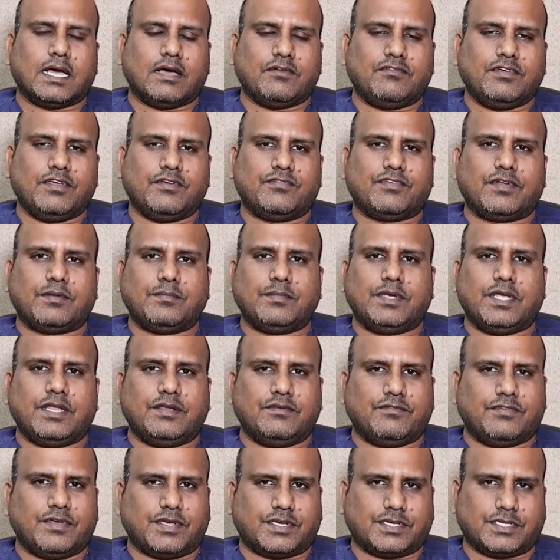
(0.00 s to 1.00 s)
away from
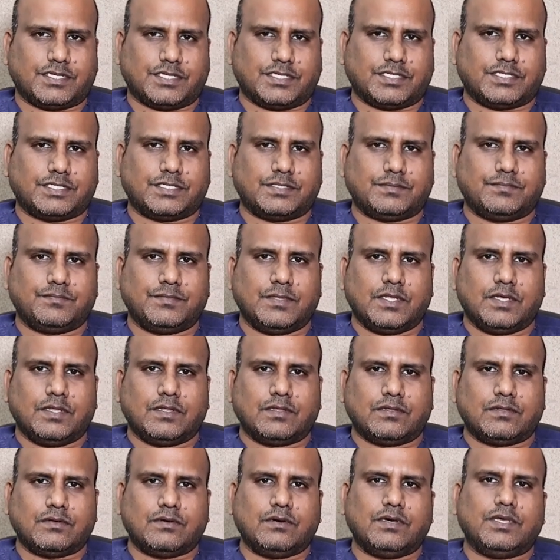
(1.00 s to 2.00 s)
infections.
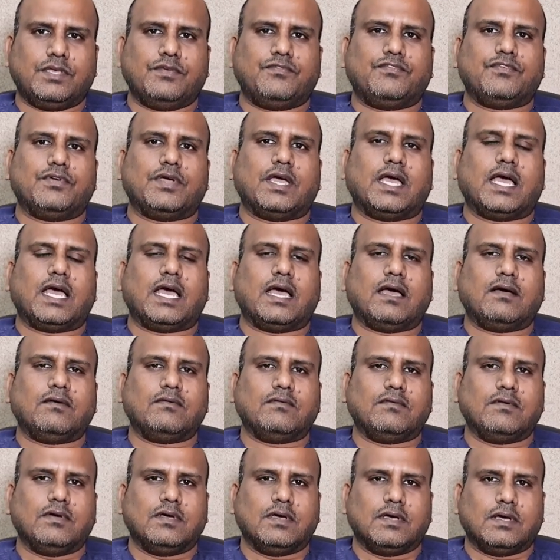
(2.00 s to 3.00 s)
So if you
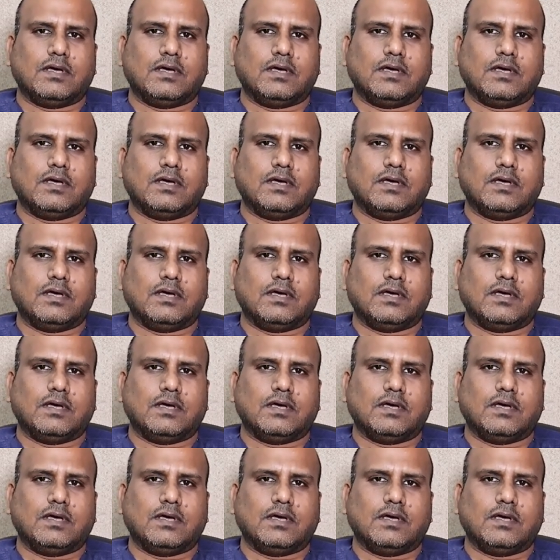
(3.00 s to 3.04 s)
have